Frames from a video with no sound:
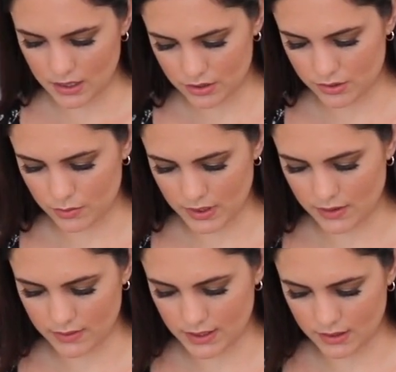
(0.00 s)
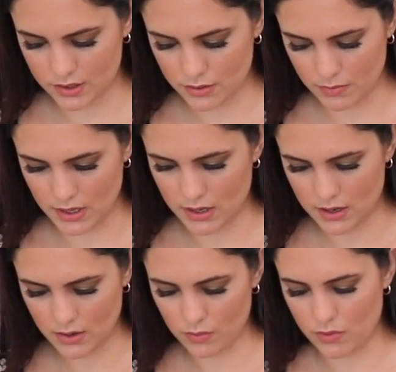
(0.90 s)
I just want everything to be
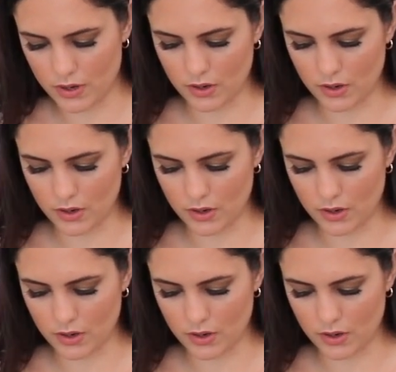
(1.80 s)
well